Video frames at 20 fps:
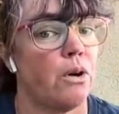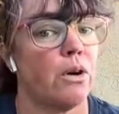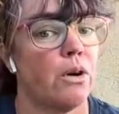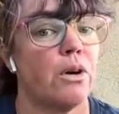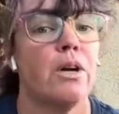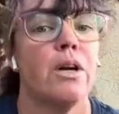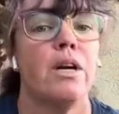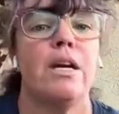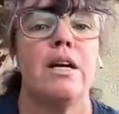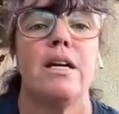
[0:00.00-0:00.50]

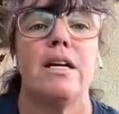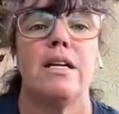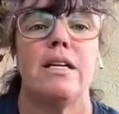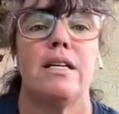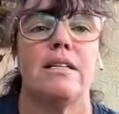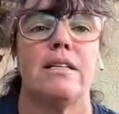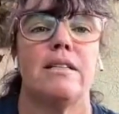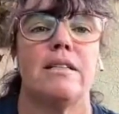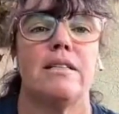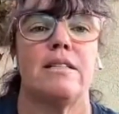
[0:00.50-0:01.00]
are.
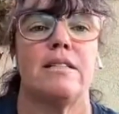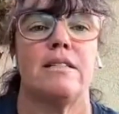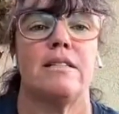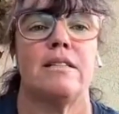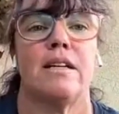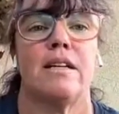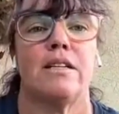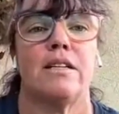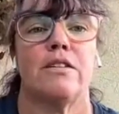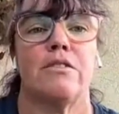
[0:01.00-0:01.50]
It's
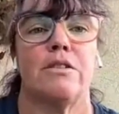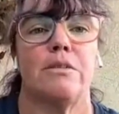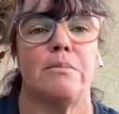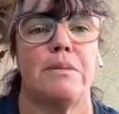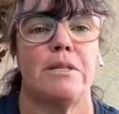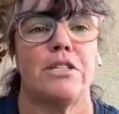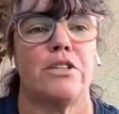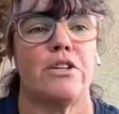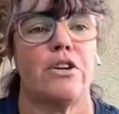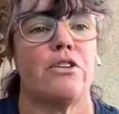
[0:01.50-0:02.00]
not a
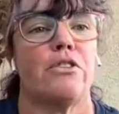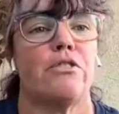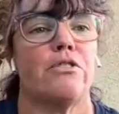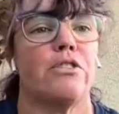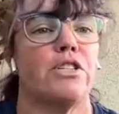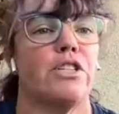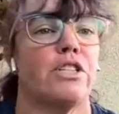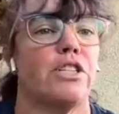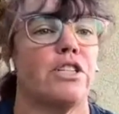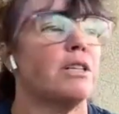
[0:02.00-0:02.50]
creepy
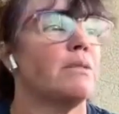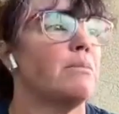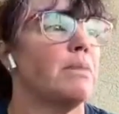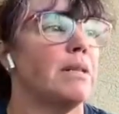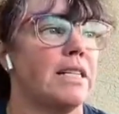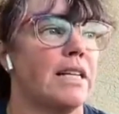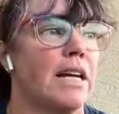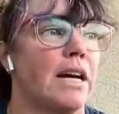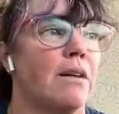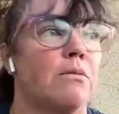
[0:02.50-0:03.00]
stalkerish thing,
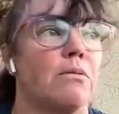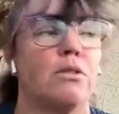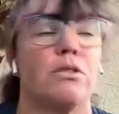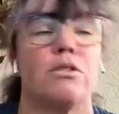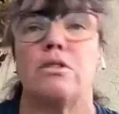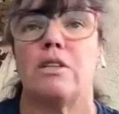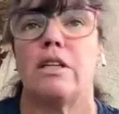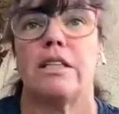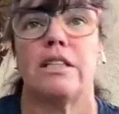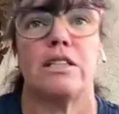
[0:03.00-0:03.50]
but yeah,
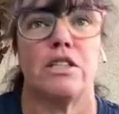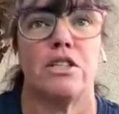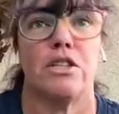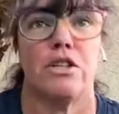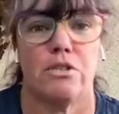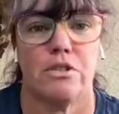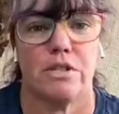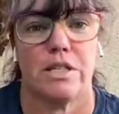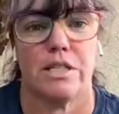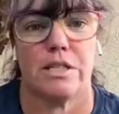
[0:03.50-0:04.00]
we're like the
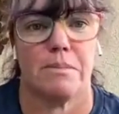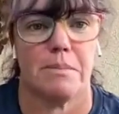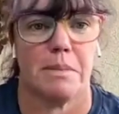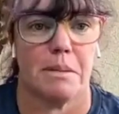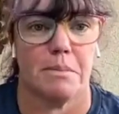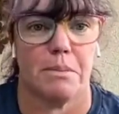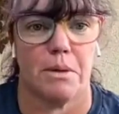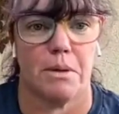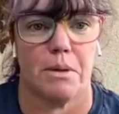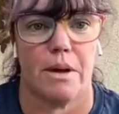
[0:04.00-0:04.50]
nosiest
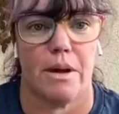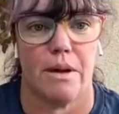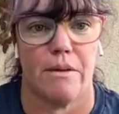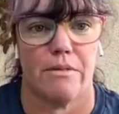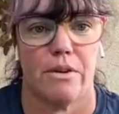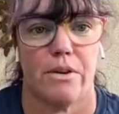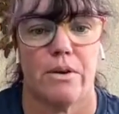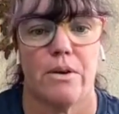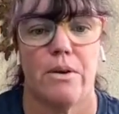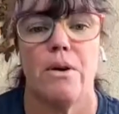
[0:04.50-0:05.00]
people
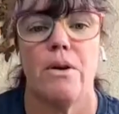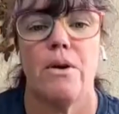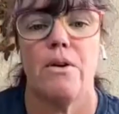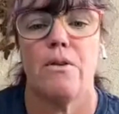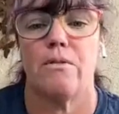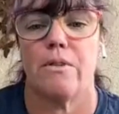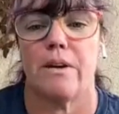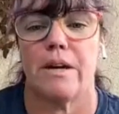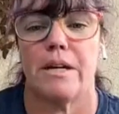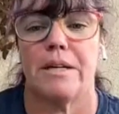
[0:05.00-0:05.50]
ever,
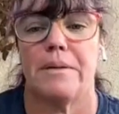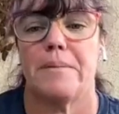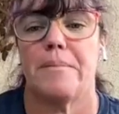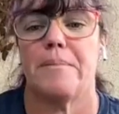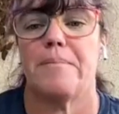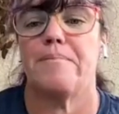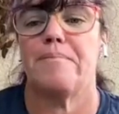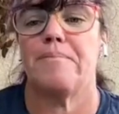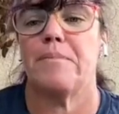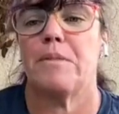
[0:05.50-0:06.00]
right?
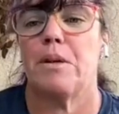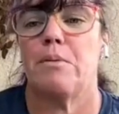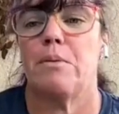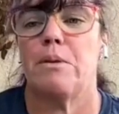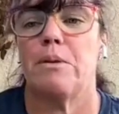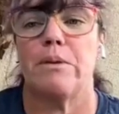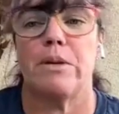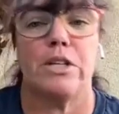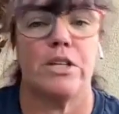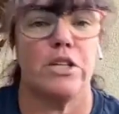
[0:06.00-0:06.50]

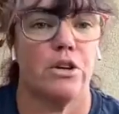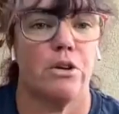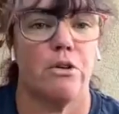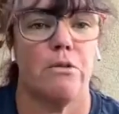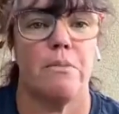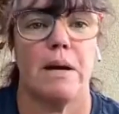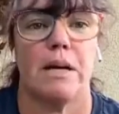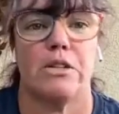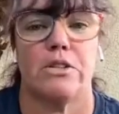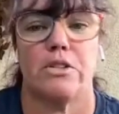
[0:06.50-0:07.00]
We want to
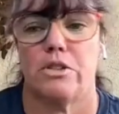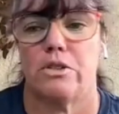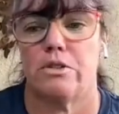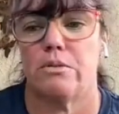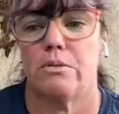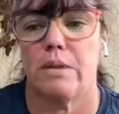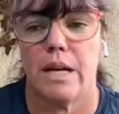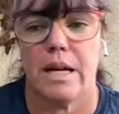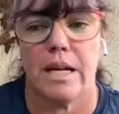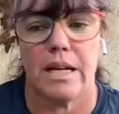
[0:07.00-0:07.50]
know about
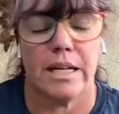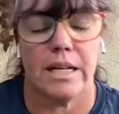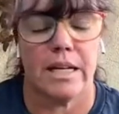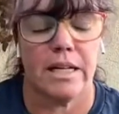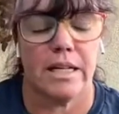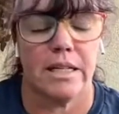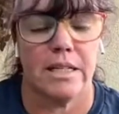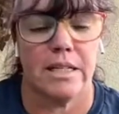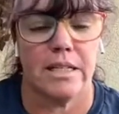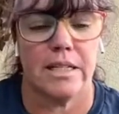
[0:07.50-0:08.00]
you.
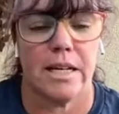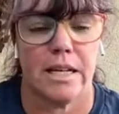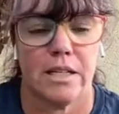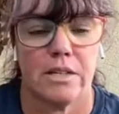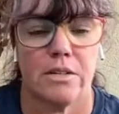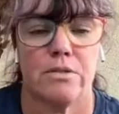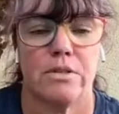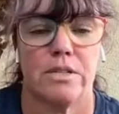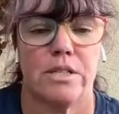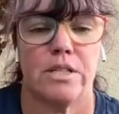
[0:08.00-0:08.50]
And
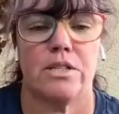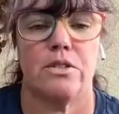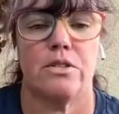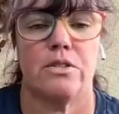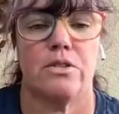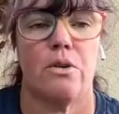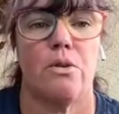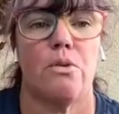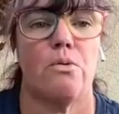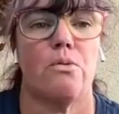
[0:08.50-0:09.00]
that goes
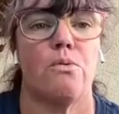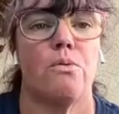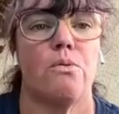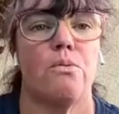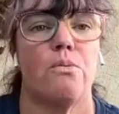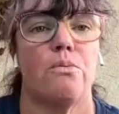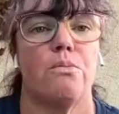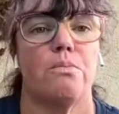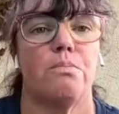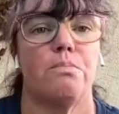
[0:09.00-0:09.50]
into the
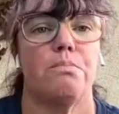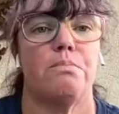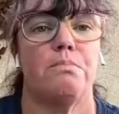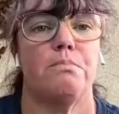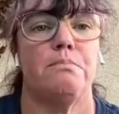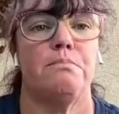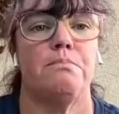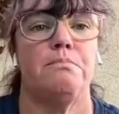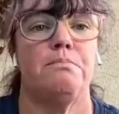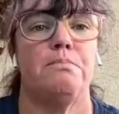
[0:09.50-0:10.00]
whole
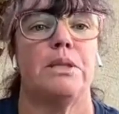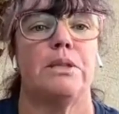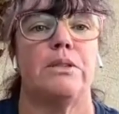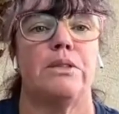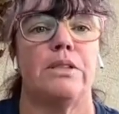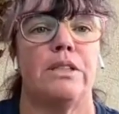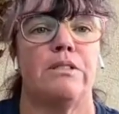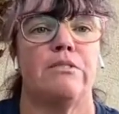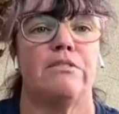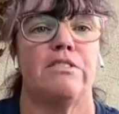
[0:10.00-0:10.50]

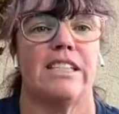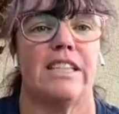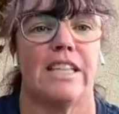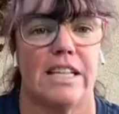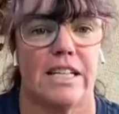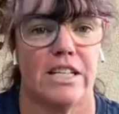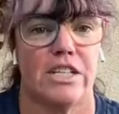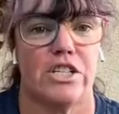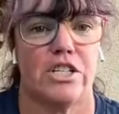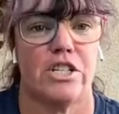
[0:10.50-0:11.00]
building
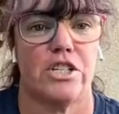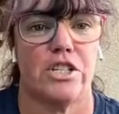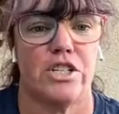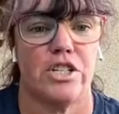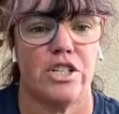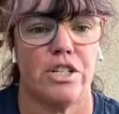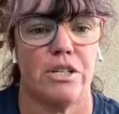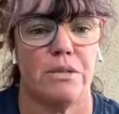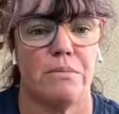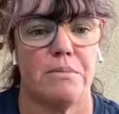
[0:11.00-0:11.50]

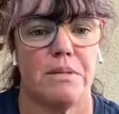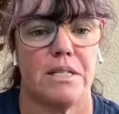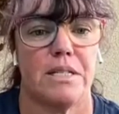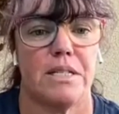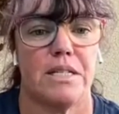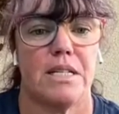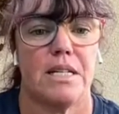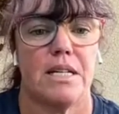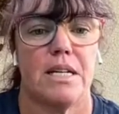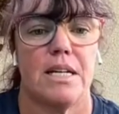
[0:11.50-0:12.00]

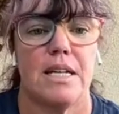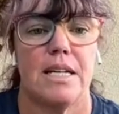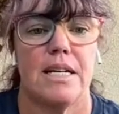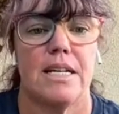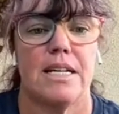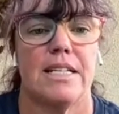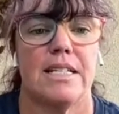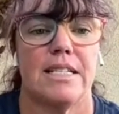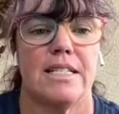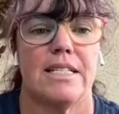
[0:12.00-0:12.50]
relationships
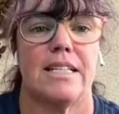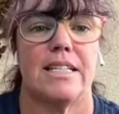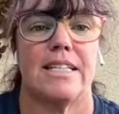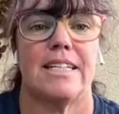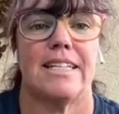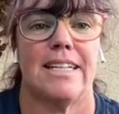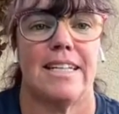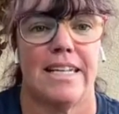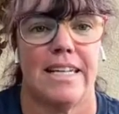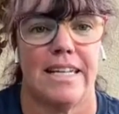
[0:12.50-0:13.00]
is
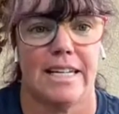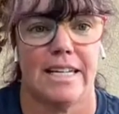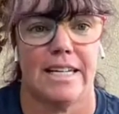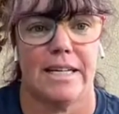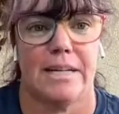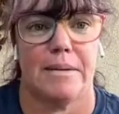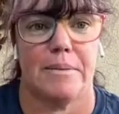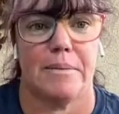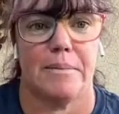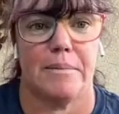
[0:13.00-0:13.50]

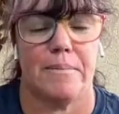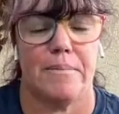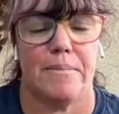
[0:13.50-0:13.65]
key